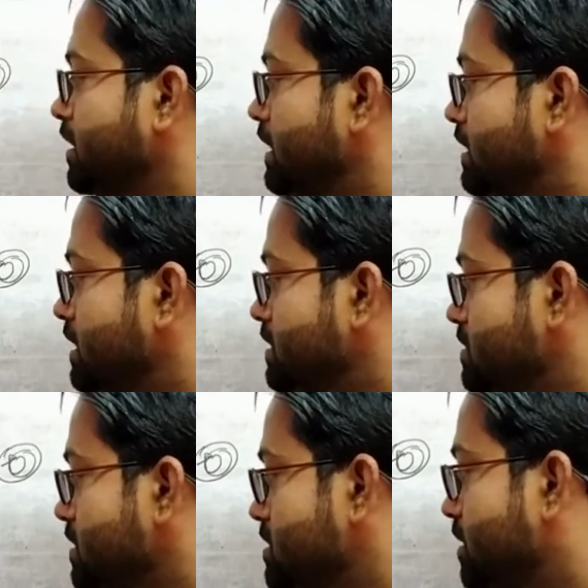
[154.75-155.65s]
This is
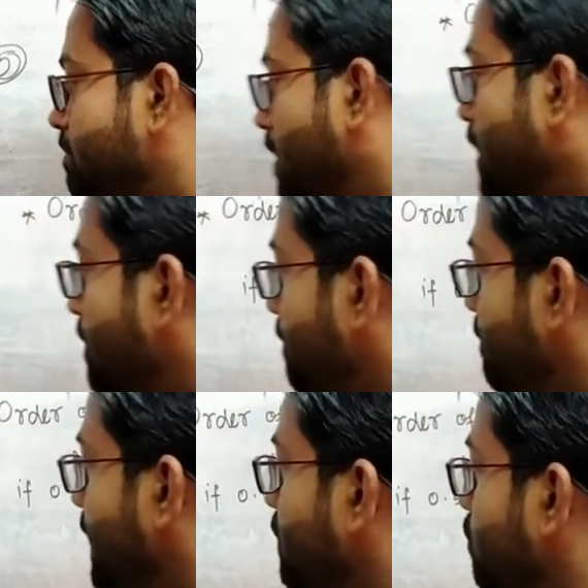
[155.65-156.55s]
the symbol
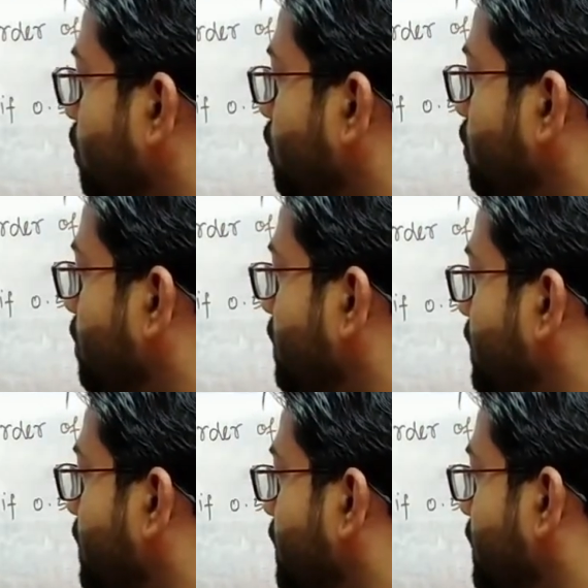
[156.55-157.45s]
micro,
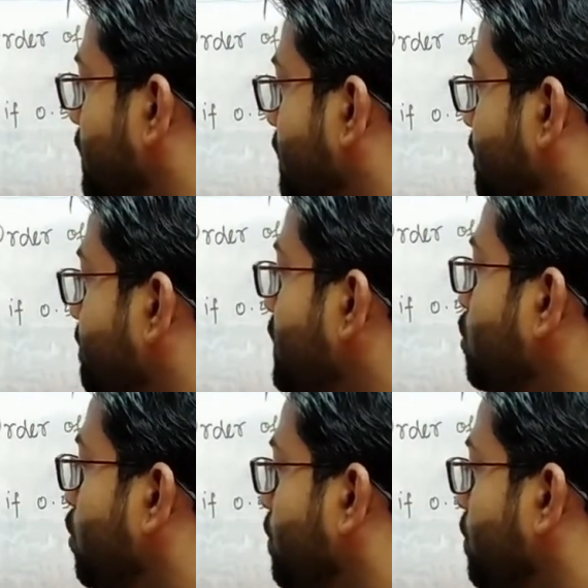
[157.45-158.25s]
mu.